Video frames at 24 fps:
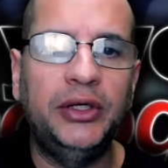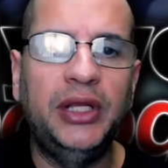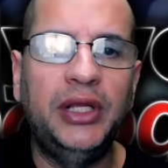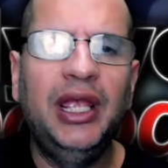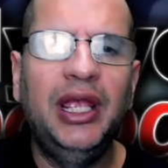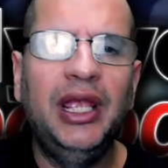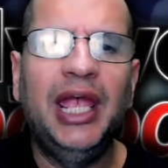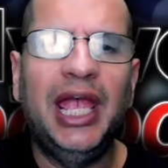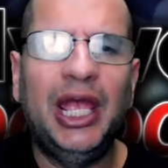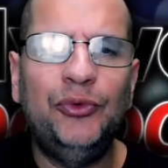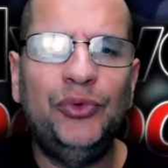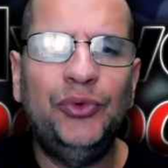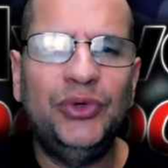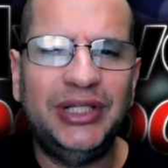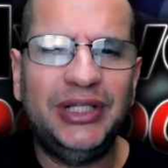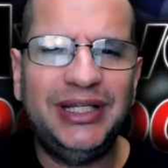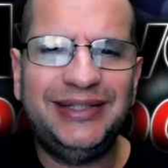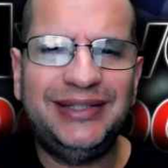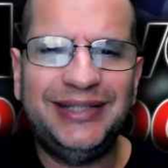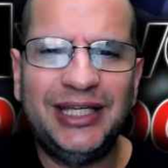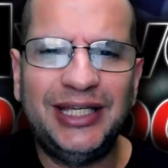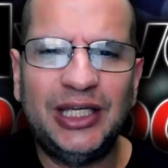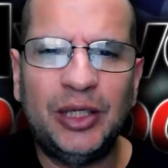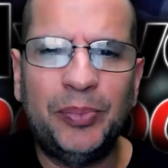and really
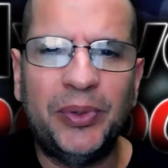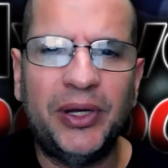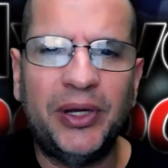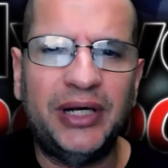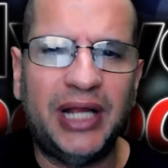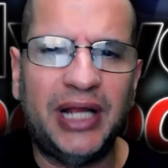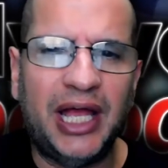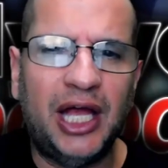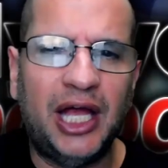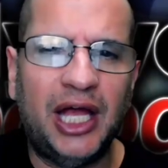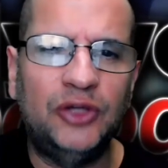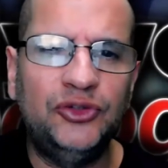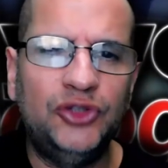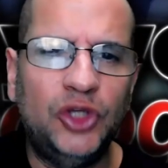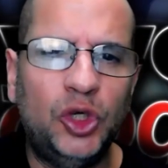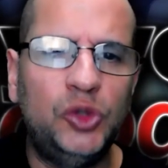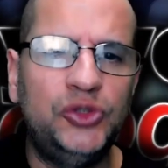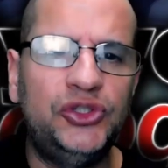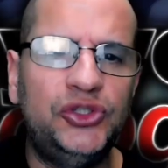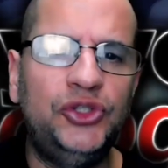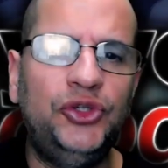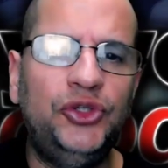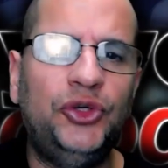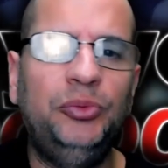think about how those in
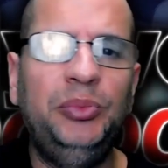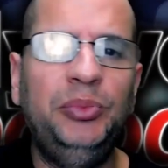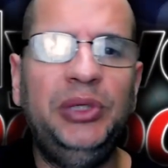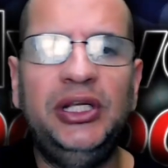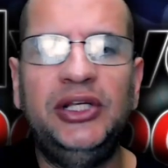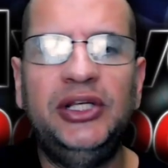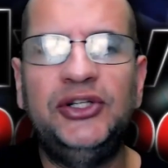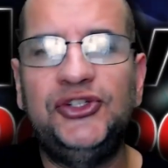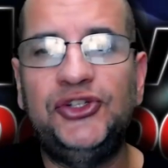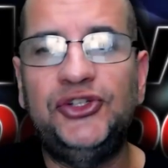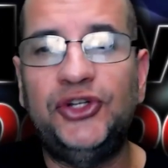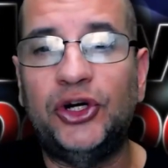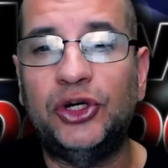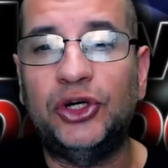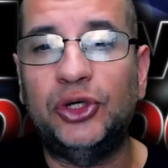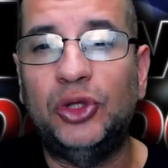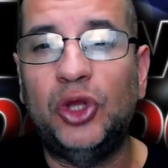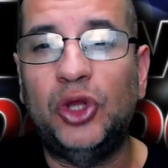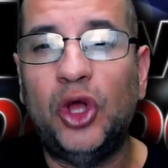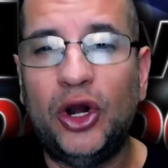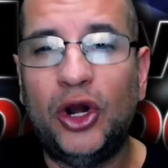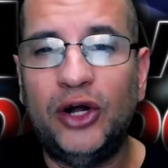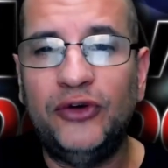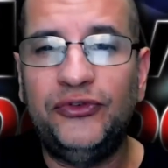your immediate circle are
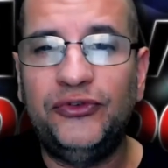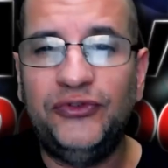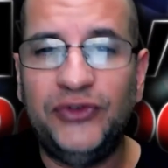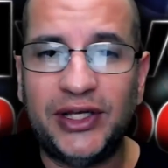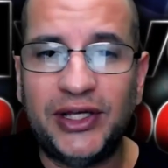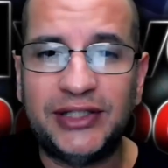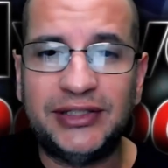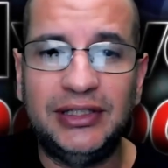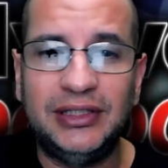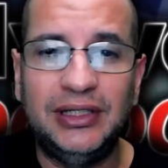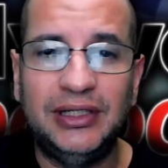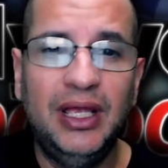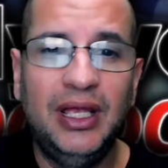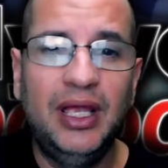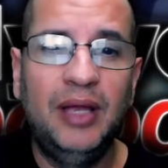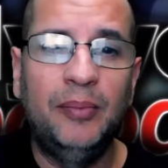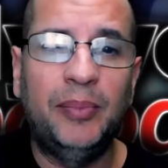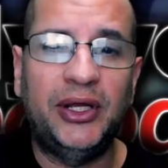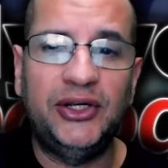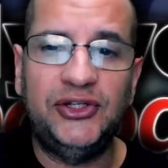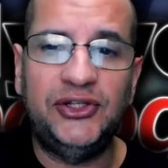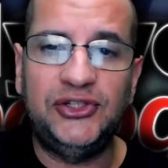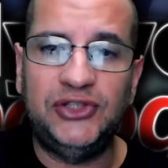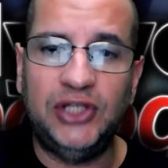affected by the
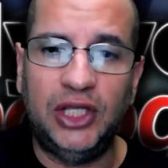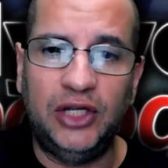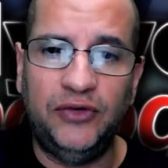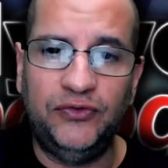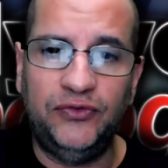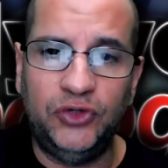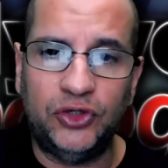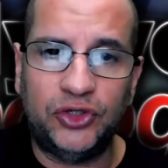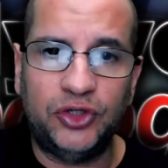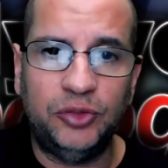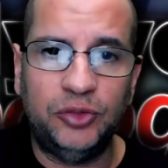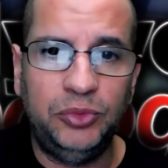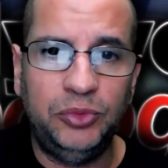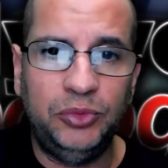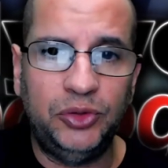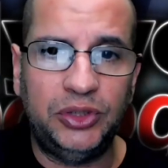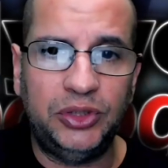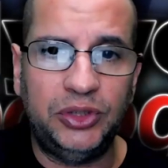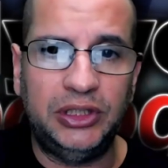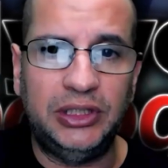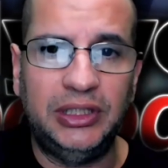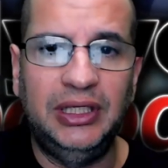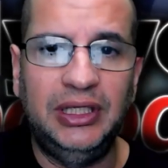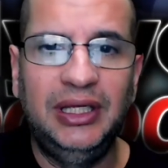state of your community.